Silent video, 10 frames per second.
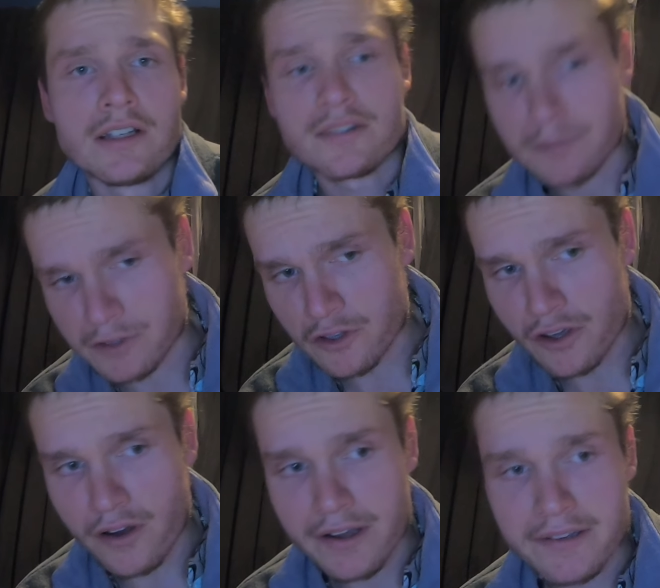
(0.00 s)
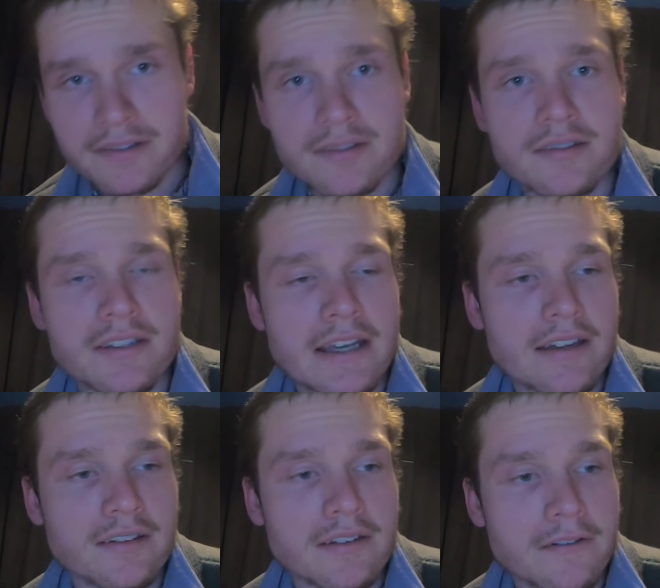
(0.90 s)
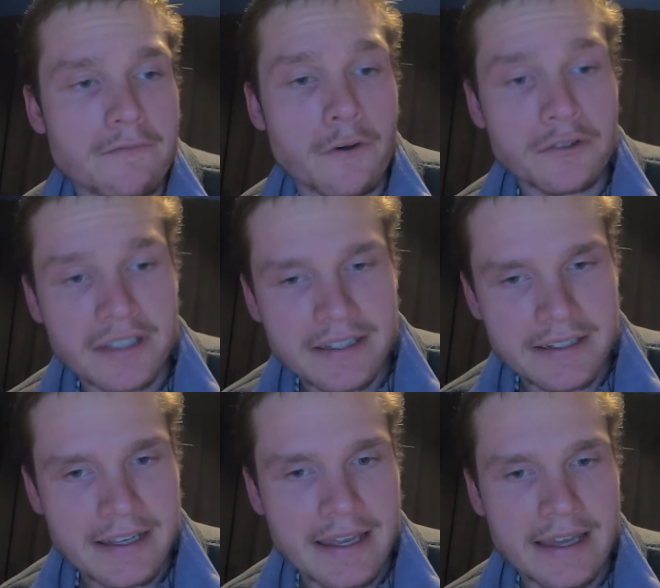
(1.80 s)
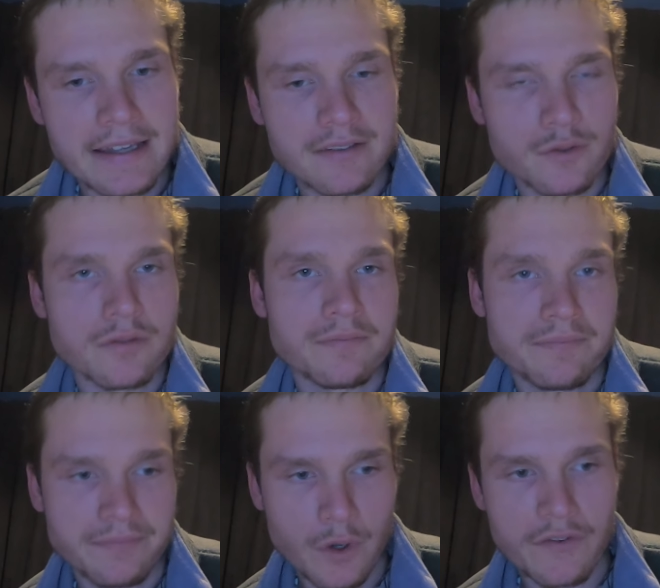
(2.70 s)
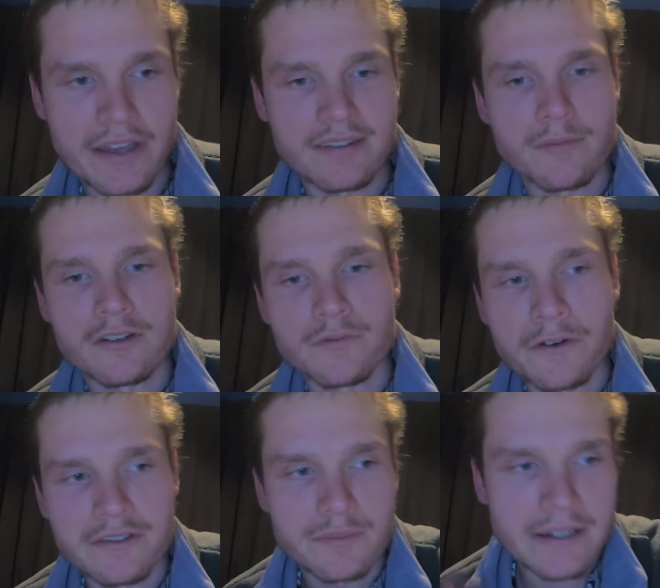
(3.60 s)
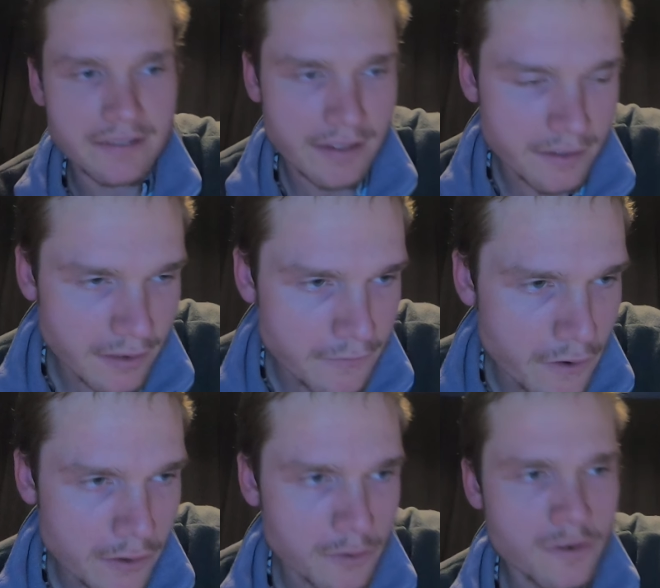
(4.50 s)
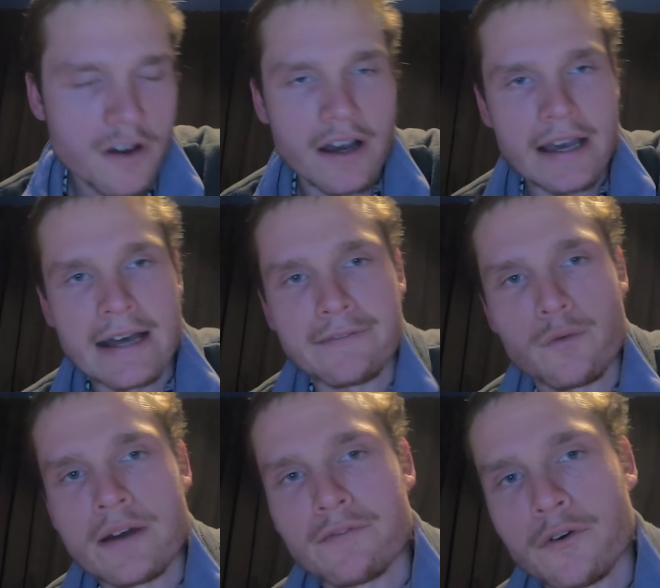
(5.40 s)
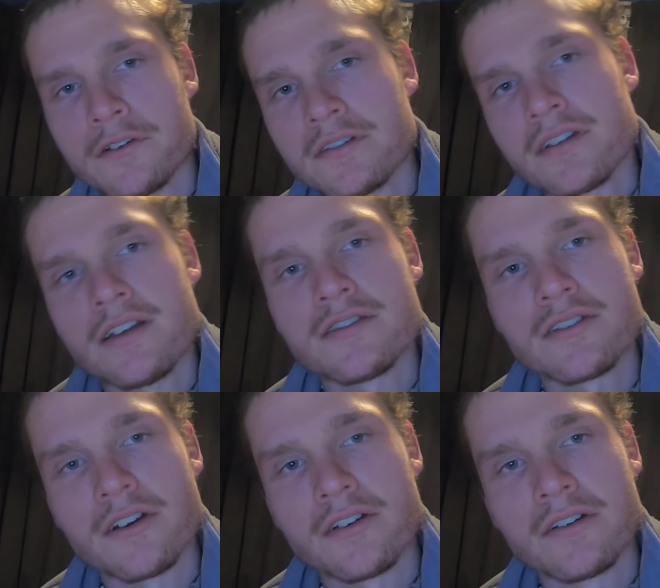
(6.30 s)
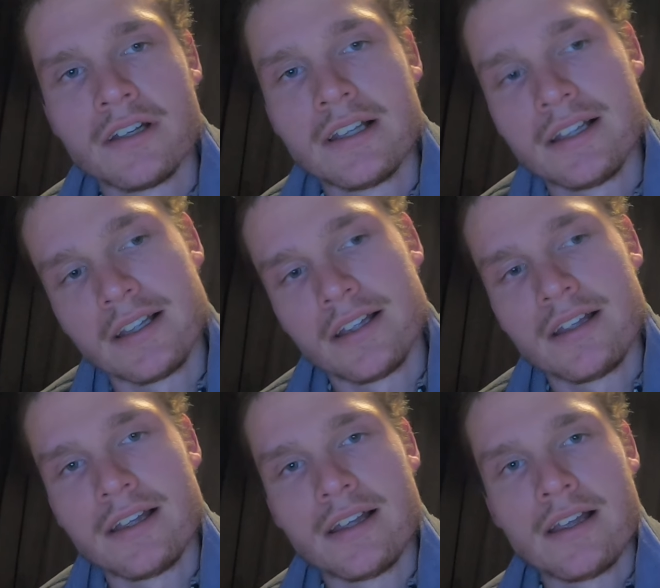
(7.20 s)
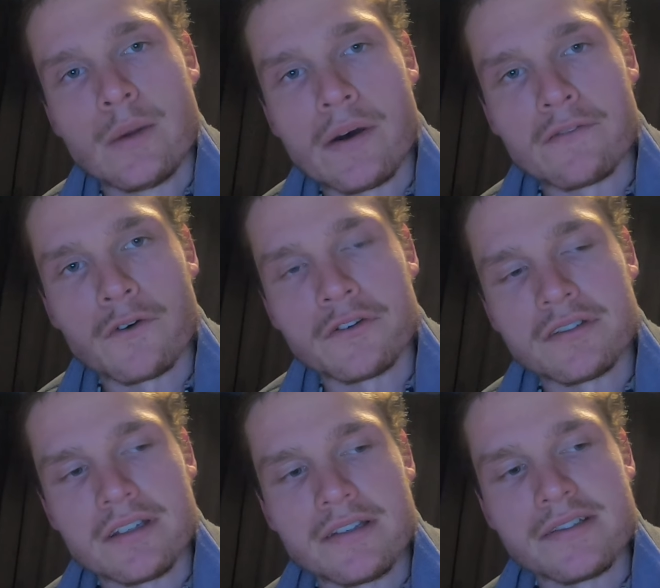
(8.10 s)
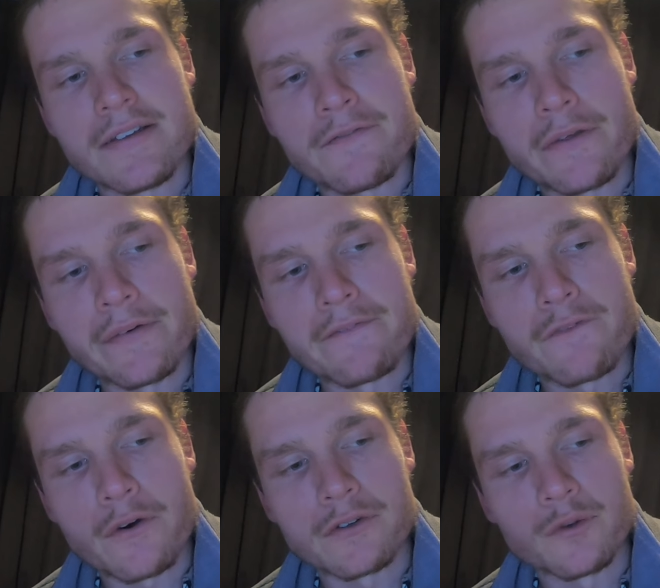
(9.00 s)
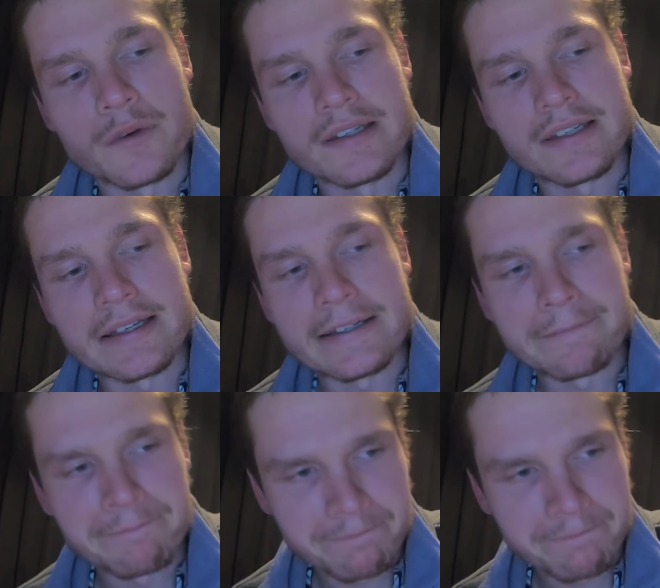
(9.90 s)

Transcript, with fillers: it's up to you guys to get into voting, and whoever has the most votes makes it into the final. I can't have one vote, so one vote is very vital indeed.